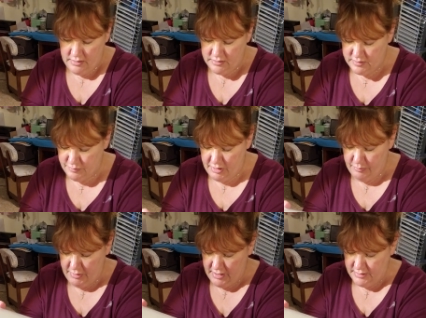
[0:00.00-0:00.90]
spray
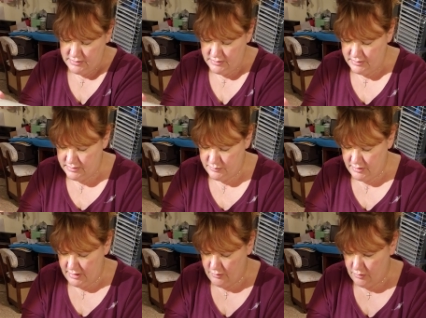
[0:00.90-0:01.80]
paint is what
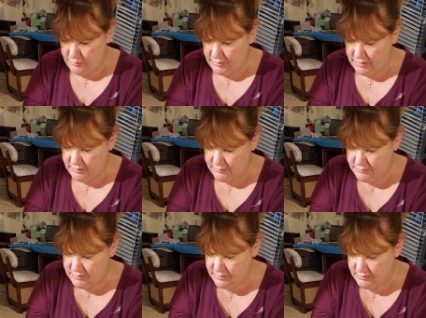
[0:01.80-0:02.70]
I normally
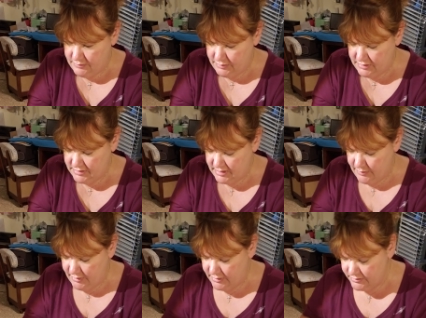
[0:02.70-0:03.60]
use, but this time
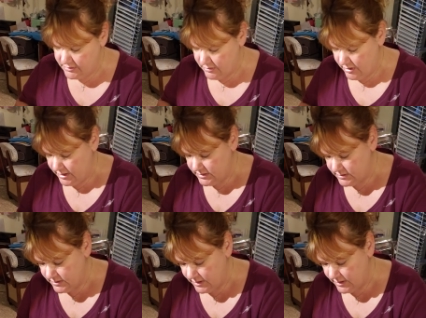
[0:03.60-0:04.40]
I use gloss.